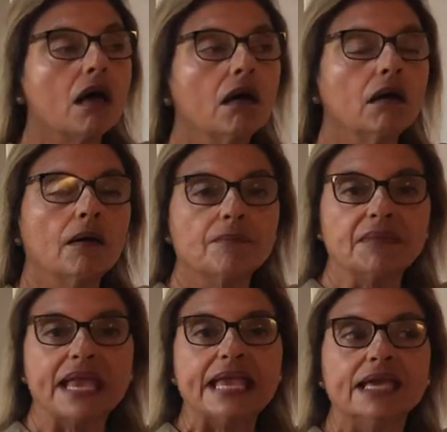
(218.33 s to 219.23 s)

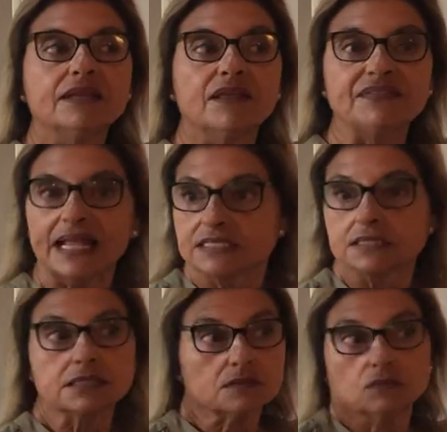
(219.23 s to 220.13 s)
And
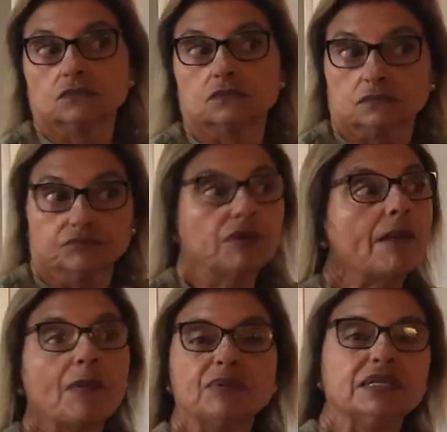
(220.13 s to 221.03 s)
that's
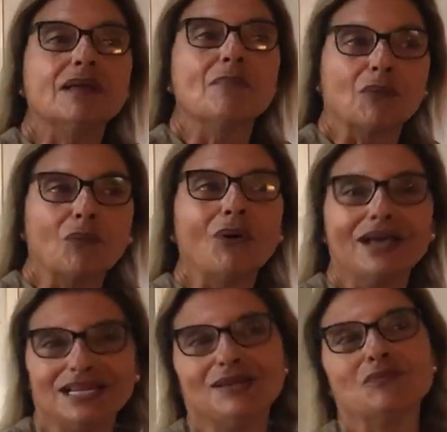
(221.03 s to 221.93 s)
probably number
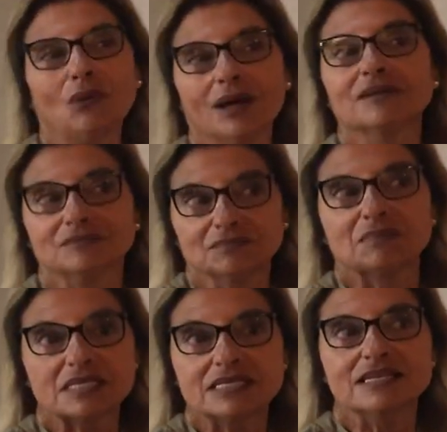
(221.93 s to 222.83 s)
one in what
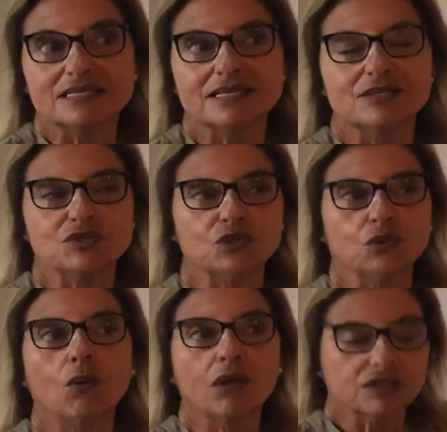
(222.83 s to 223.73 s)
businesses do
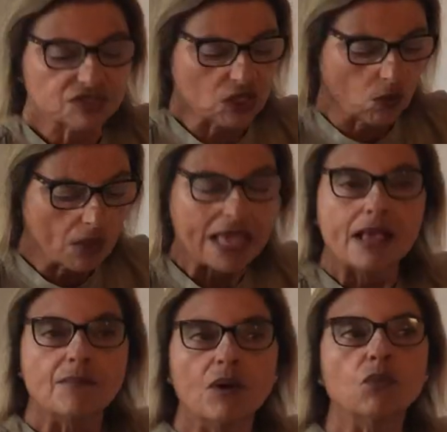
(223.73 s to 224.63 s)
also.
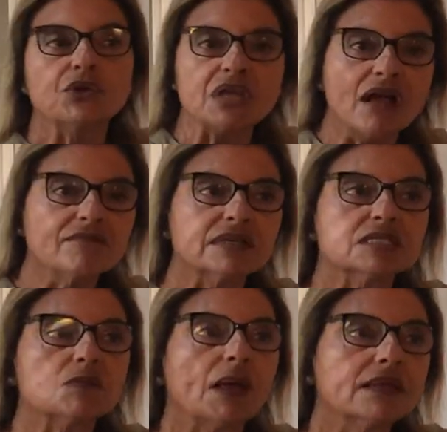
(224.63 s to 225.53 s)
But we're not
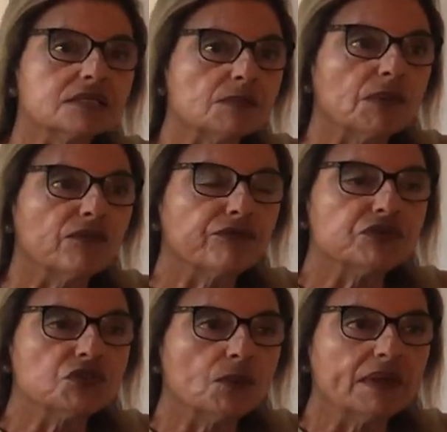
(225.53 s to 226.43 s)
responsible for
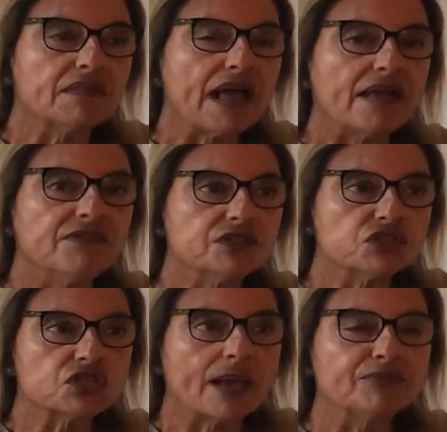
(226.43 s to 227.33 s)
doing that in this
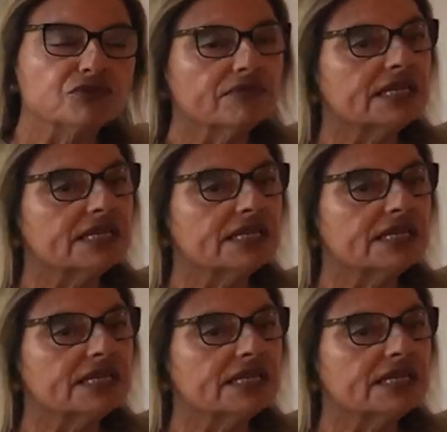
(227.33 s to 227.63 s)
chapter.